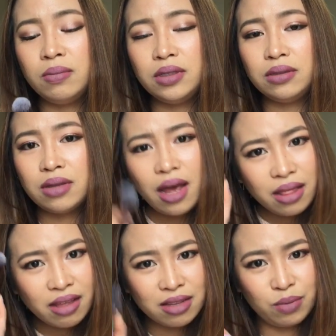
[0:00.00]
But I
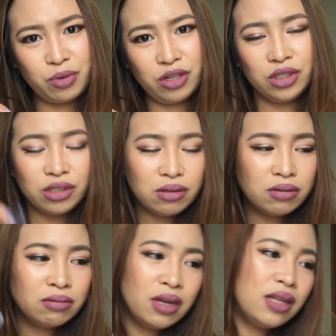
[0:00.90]
like this brush,
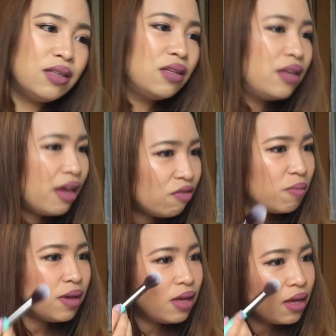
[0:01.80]
it
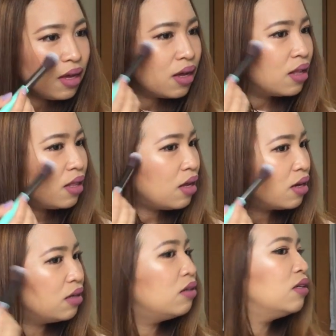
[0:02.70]
gave me
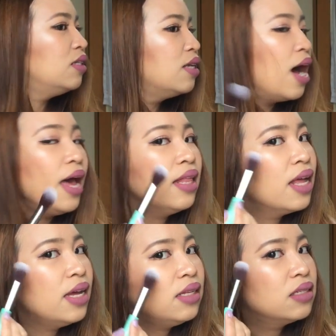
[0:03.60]
like a good
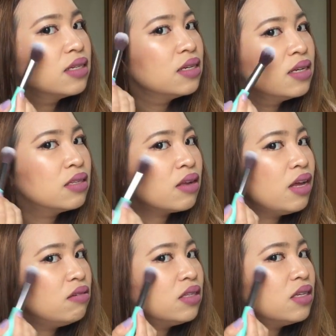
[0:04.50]
highlight. So I
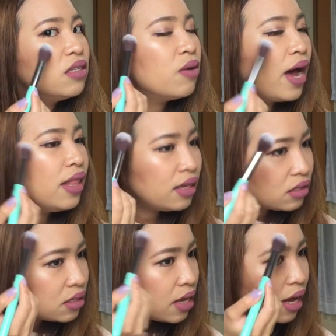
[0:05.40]
use this to highlight
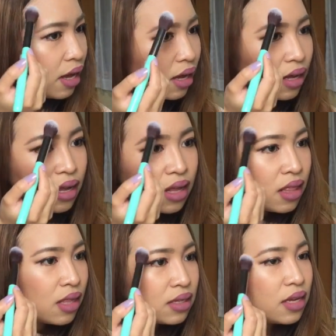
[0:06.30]
today,
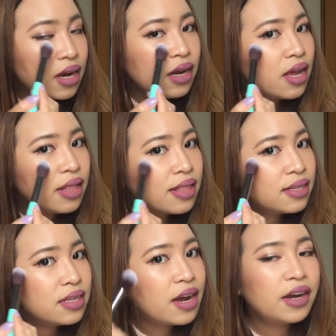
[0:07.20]
this area and
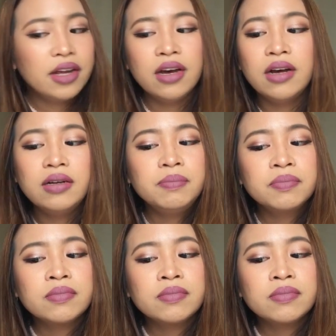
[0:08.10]
this area.